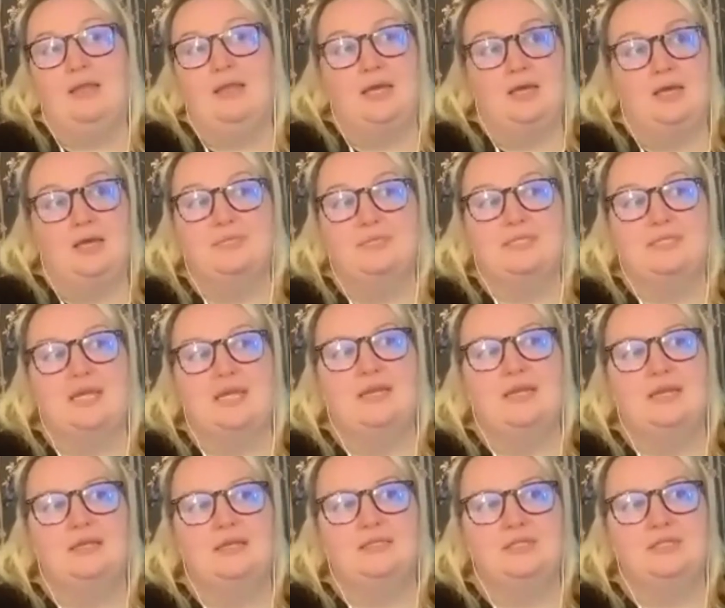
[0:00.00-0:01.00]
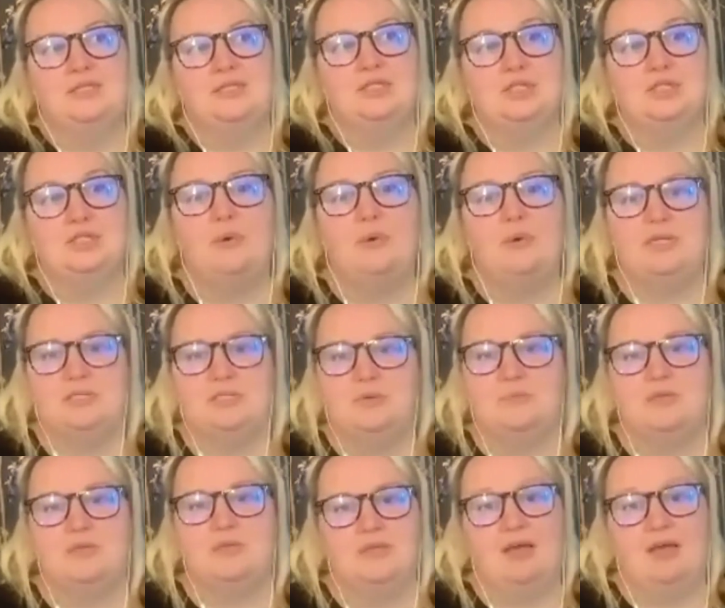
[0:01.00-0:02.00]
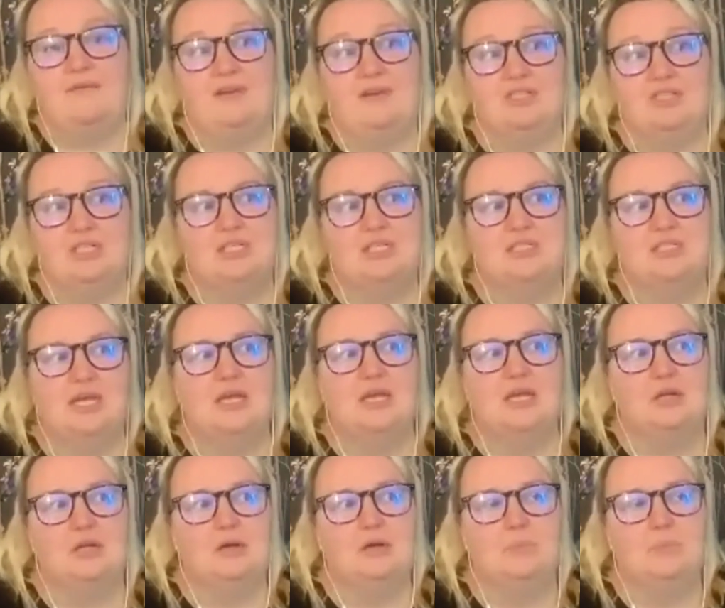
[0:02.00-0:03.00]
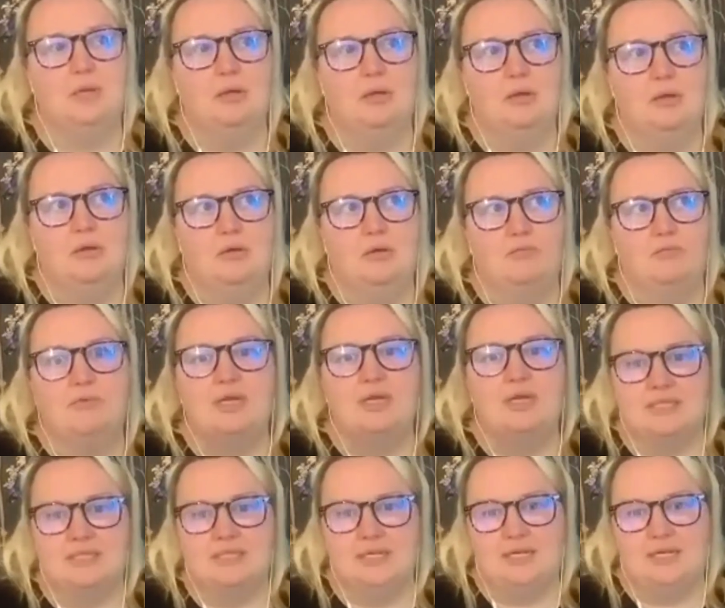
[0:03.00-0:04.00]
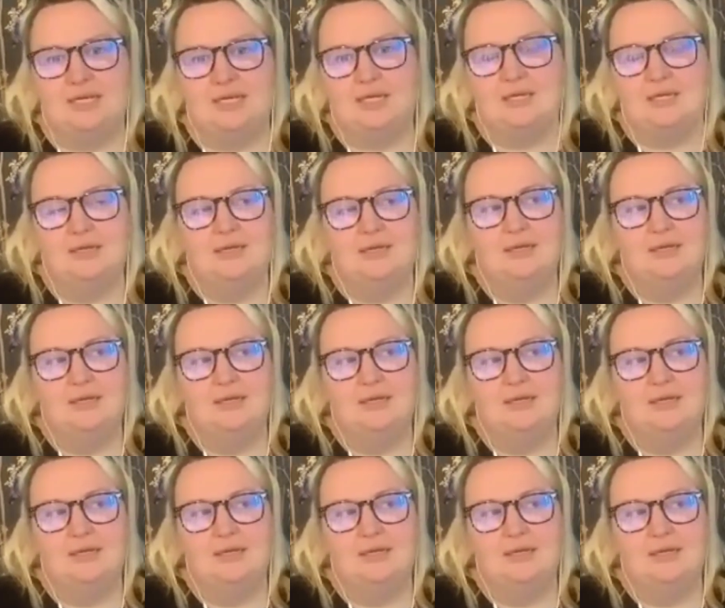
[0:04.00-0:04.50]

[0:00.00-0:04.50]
was saying, it's just sewing is something that I've actually taken up recently,